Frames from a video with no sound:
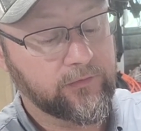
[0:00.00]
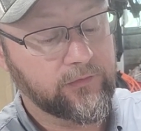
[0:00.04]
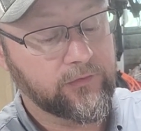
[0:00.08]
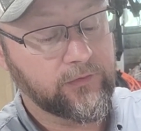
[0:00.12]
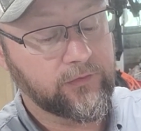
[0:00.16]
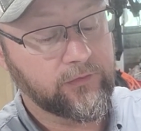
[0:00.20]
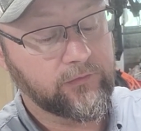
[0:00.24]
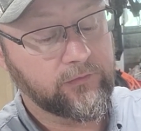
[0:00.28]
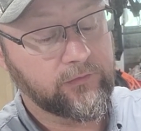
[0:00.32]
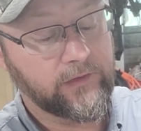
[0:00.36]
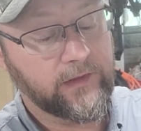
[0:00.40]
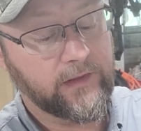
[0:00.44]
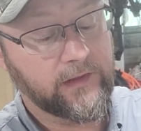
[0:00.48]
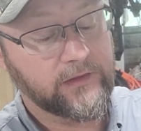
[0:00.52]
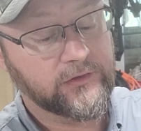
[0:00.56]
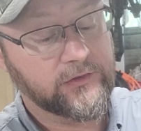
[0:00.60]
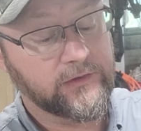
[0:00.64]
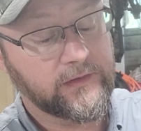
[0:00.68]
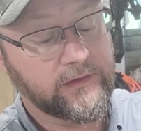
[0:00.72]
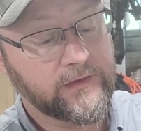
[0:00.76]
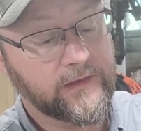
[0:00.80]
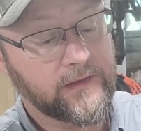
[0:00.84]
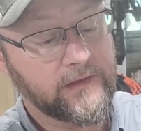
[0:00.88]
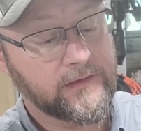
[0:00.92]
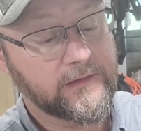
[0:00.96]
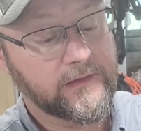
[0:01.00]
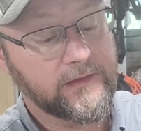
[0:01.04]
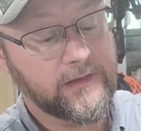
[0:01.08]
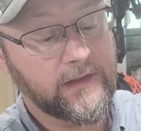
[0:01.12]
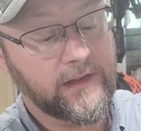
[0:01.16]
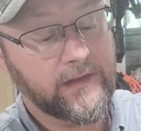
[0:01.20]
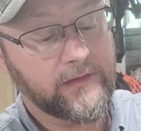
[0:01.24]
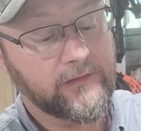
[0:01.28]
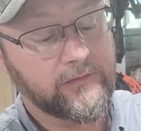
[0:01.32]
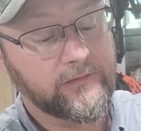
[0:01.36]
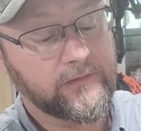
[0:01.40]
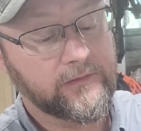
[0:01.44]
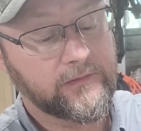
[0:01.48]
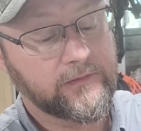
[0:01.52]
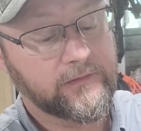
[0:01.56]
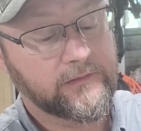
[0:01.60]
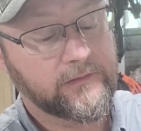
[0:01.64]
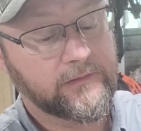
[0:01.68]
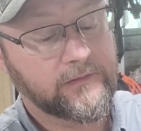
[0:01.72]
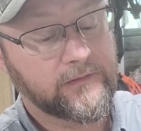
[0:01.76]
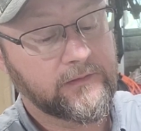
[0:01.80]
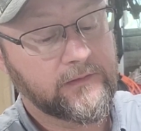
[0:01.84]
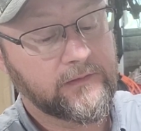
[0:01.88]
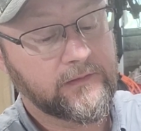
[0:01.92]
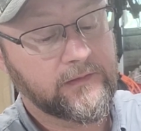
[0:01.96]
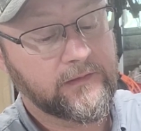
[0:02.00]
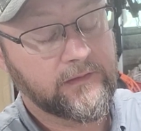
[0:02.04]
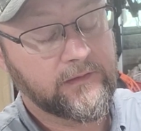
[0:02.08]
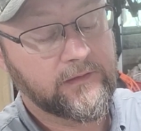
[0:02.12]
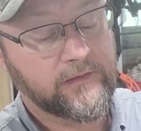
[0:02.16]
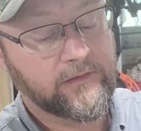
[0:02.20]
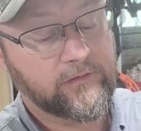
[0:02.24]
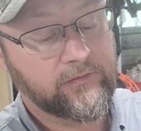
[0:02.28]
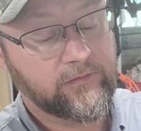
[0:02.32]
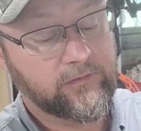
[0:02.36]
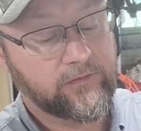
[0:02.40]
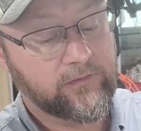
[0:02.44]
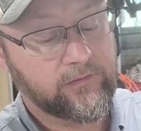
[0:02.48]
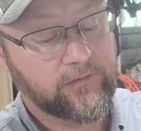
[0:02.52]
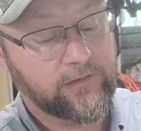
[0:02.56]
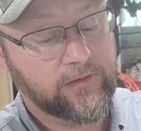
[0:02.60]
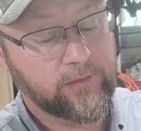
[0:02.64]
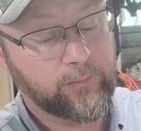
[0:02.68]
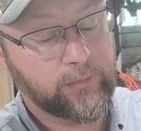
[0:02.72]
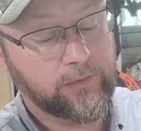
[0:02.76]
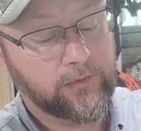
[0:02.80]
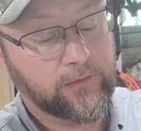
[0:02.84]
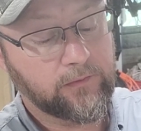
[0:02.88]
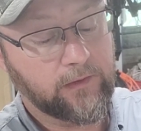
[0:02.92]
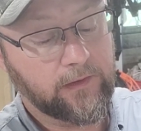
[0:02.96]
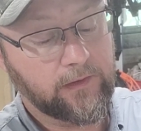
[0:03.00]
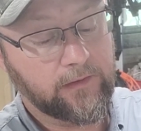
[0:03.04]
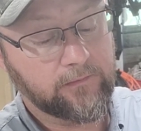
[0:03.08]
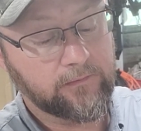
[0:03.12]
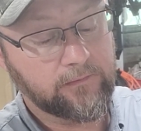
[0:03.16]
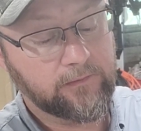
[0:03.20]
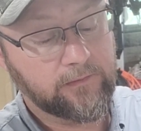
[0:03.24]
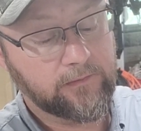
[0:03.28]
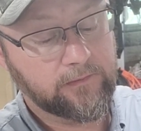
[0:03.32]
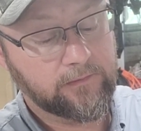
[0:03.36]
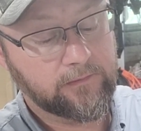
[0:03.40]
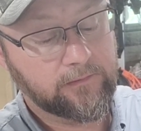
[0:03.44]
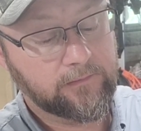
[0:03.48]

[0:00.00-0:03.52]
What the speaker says: So if we actually take the diode, flip it around,